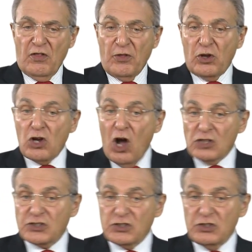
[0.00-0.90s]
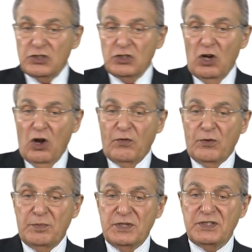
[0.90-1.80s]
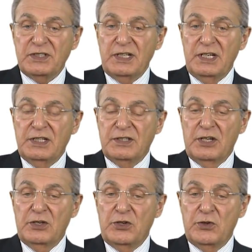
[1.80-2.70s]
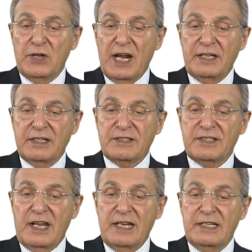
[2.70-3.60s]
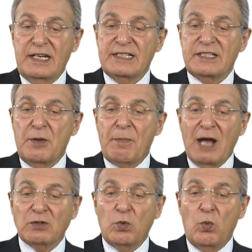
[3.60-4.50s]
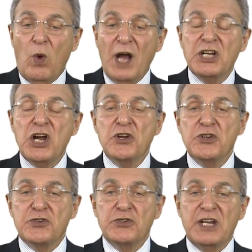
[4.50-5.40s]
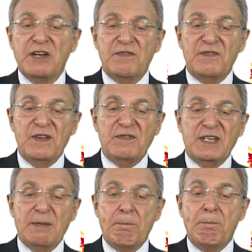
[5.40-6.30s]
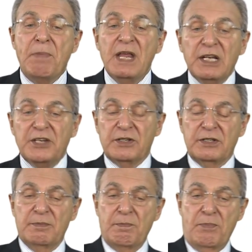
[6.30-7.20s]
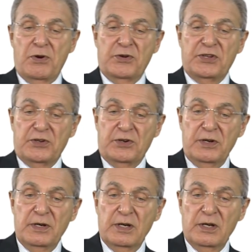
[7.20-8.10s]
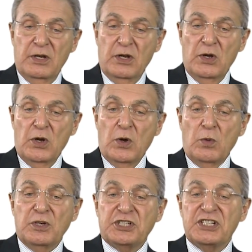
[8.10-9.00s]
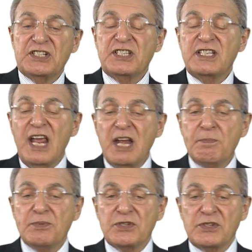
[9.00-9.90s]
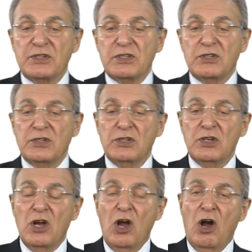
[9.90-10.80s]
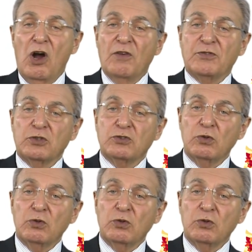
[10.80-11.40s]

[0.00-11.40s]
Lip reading: The cost of obesity in the United States is about $150 billion per year, which is 10% of the